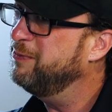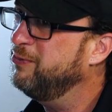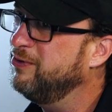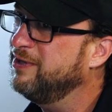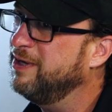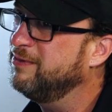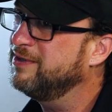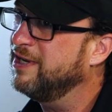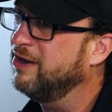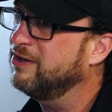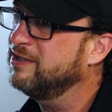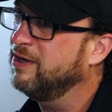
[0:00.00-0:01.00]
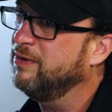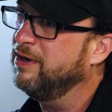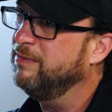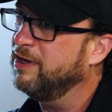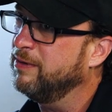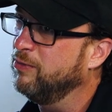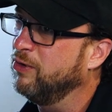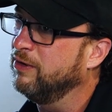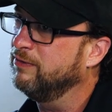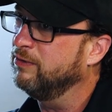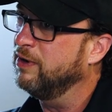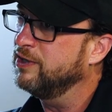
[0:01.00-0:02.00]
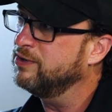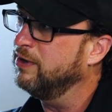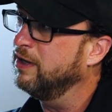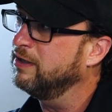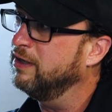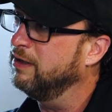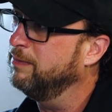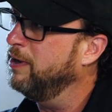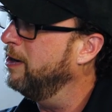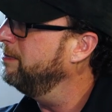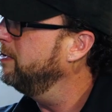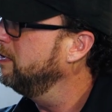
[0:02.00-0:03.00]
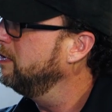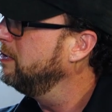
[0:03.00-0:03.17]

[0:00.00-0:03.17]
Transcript: the pool tables out because I wanted to make it more of a restaurant than a pub.